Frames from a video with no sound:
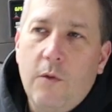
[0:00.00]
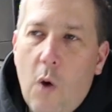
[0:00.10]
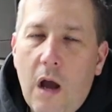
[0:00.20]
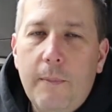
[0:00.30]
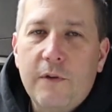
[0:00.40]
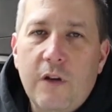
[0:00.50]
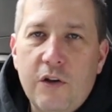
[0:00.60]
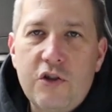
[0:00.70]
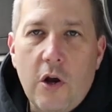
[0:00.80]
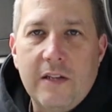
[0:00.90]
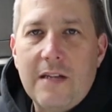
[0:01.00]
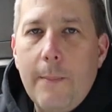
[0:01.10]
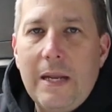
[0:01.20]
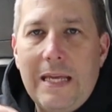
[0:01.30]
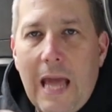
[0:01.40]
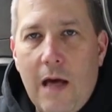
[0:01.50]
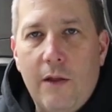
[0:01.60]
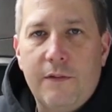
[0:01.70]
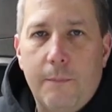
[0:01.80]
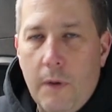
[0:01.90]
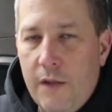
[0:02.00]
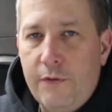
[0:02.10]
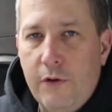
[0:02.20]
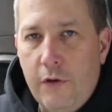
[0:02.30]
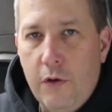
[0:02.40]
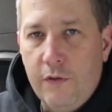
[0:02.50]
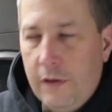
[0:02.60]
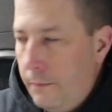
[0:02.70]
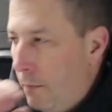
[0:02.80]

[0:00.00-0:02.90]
the water bill is going to show you is how many gallons a month you're using.